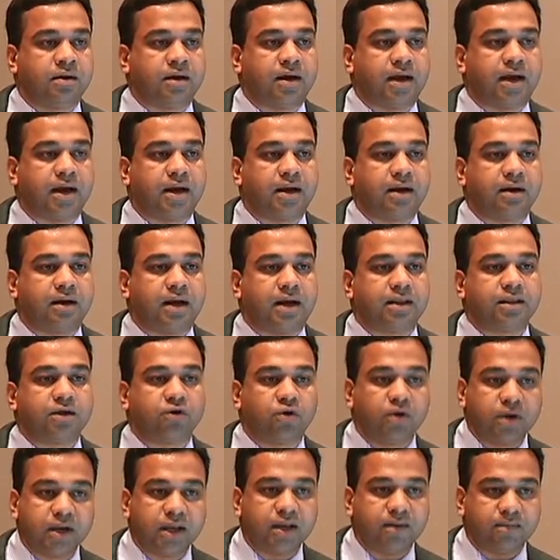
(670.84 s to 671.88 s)
And I think
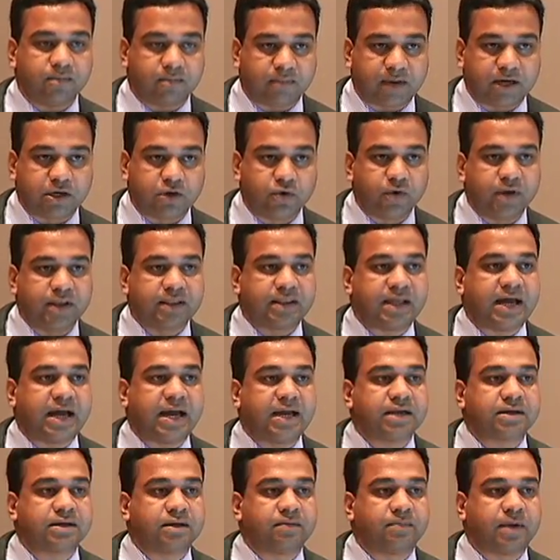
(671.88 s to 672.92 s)
only by doing
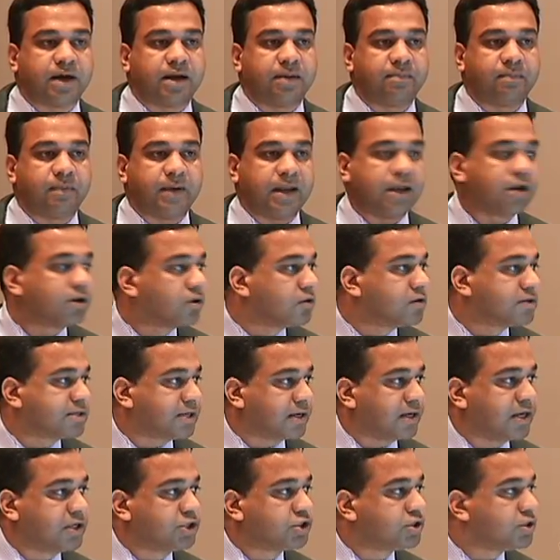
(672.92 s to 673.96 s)
that and by paying close
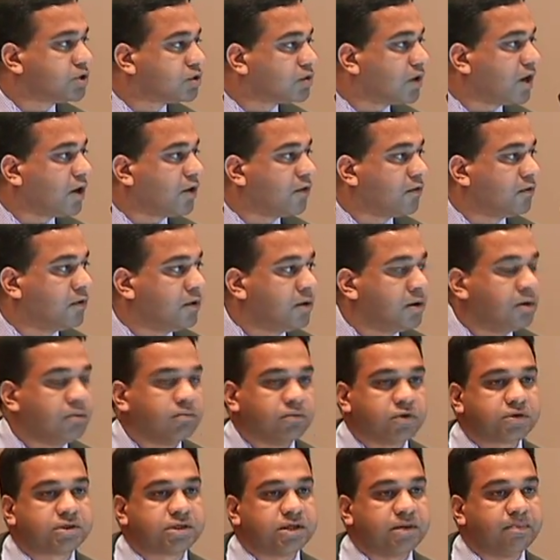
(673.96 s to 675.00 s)
attention to how
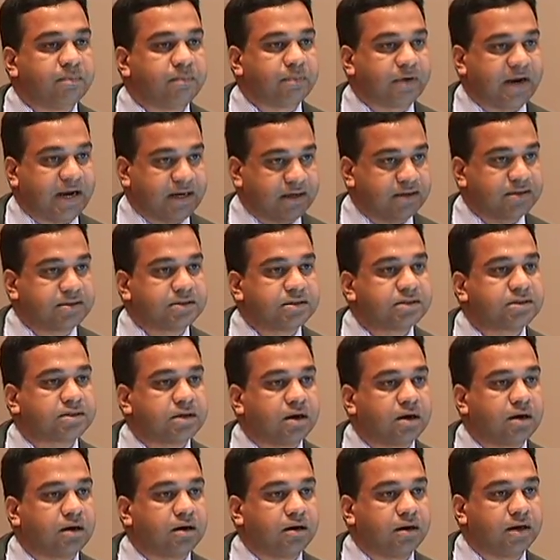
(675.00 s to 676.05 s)
Muslim practices
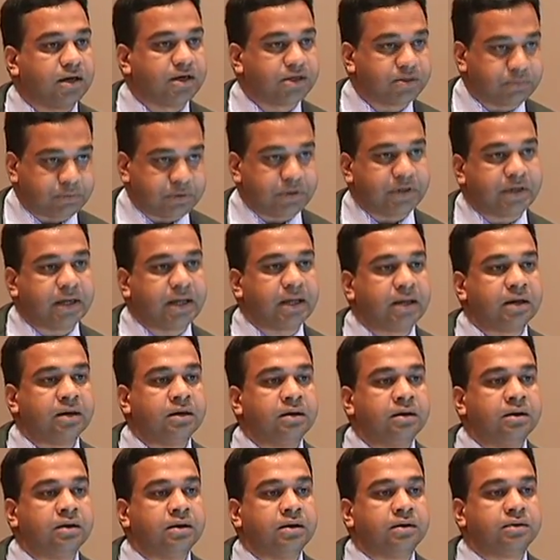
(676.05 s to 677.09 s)
are interpreting
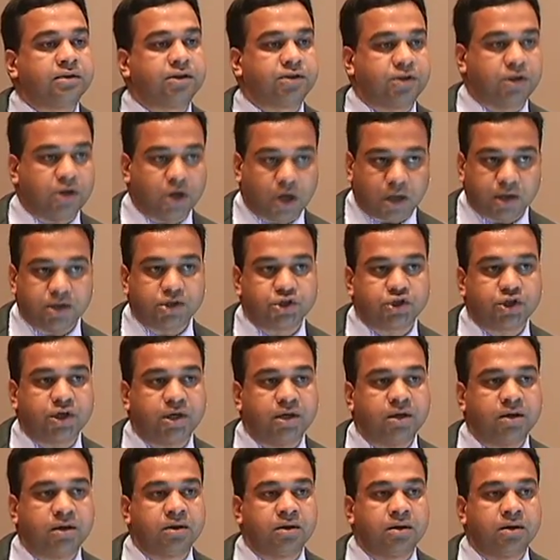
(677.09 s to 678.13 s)
the
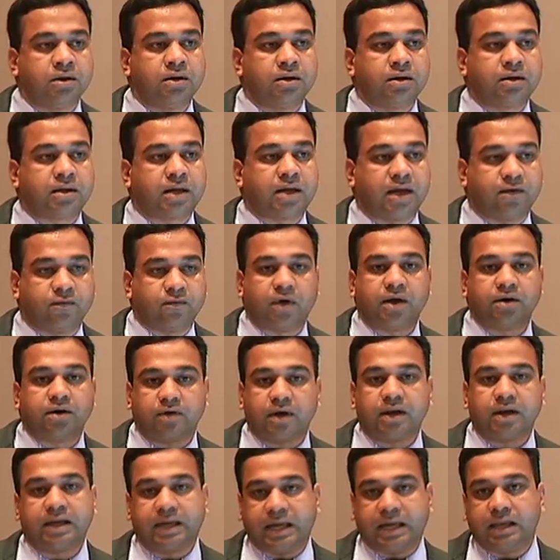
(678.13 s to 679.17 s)
theology can one
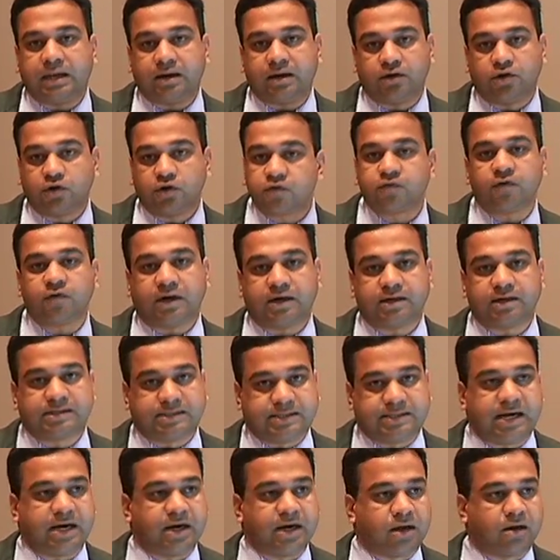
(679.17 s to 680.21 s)
really gain a useful
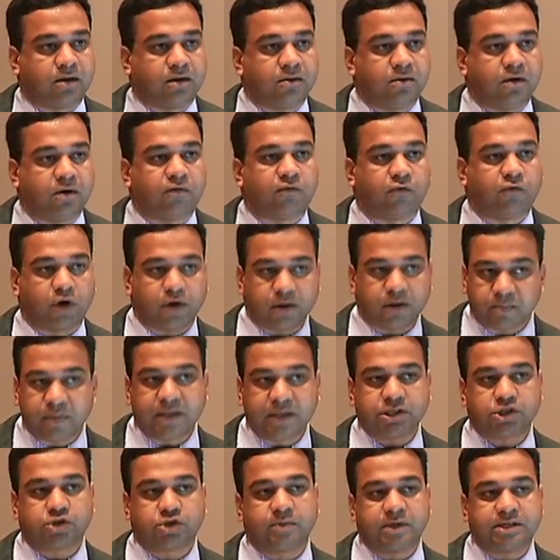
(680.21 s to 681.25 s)
understanding of what it
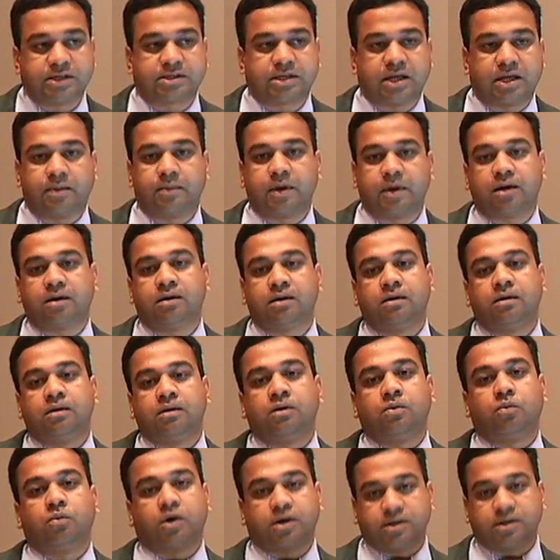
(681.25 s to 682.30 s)
means to be Islamic,
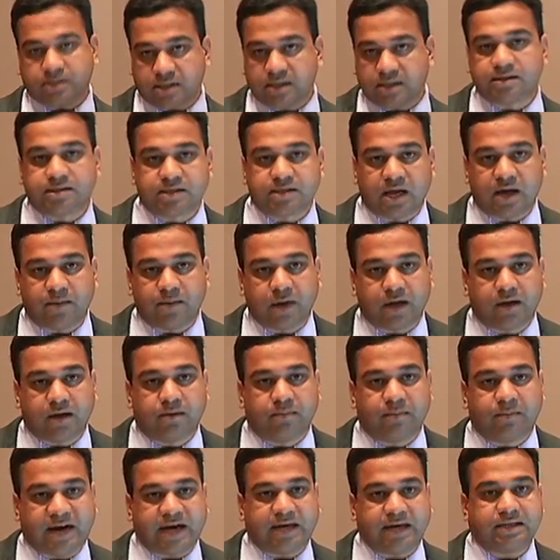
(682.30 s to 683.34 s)
what is an Islamic
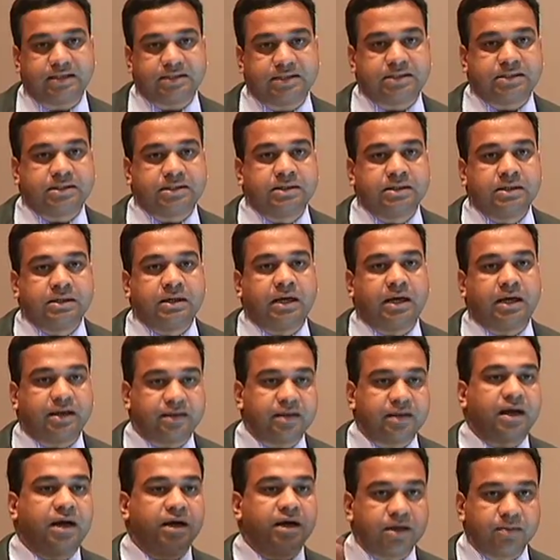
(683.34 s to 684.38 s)
practice, and I
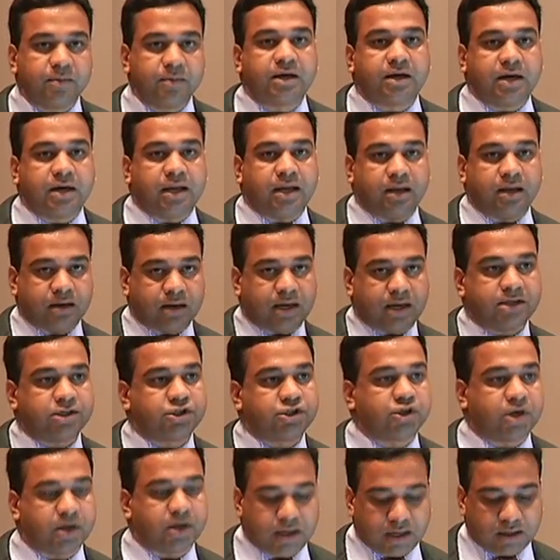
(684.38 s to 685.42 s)
think ultimately, as
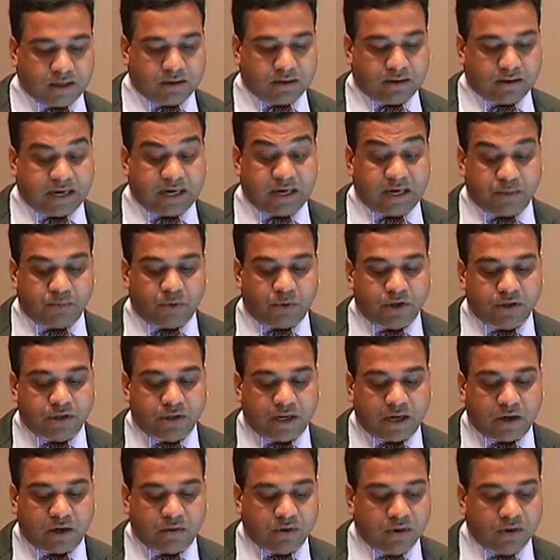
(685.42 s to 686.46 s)
Sharik rightly pointed
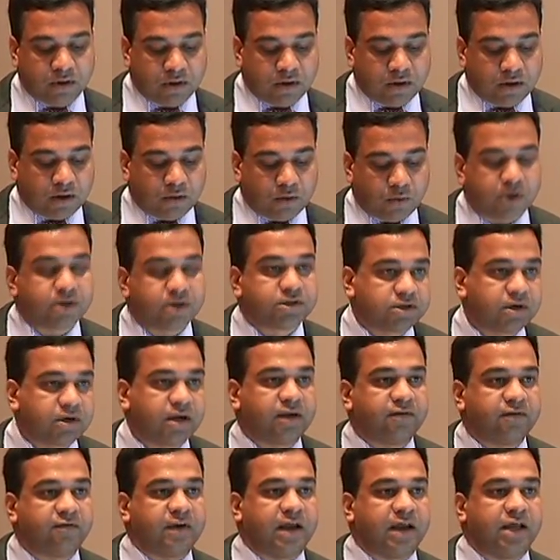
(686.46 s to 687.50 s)
out, what is
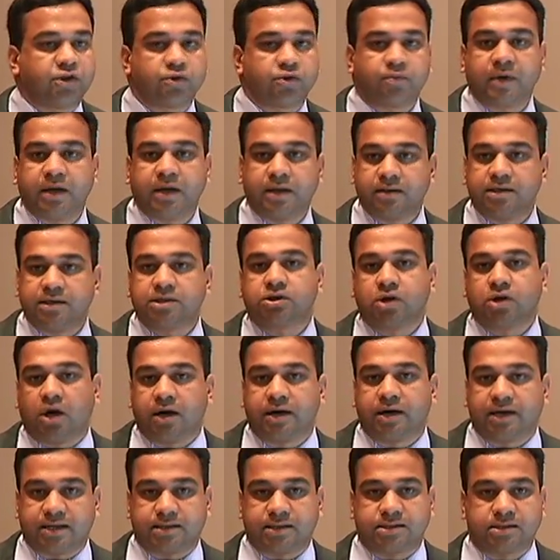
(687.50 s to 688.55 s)
really philanthropy in this
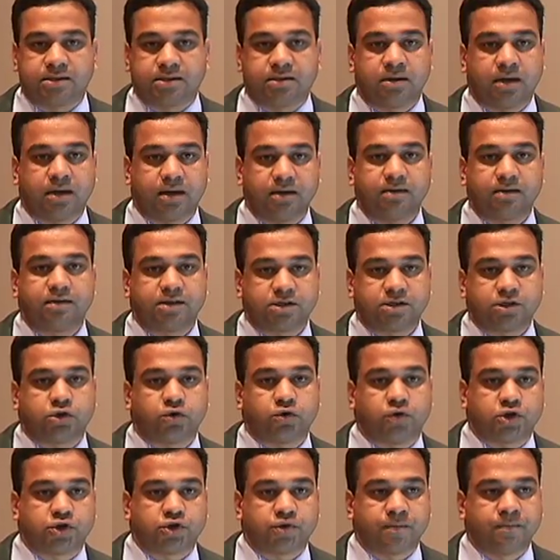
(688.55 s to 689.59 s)
context and in this
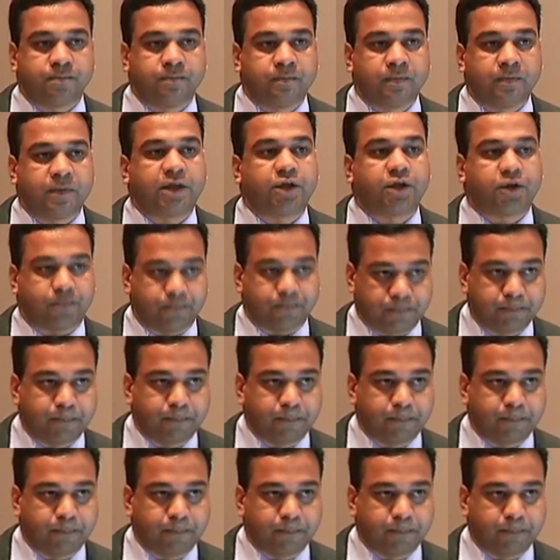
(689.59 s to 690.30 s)
situation. Thank you.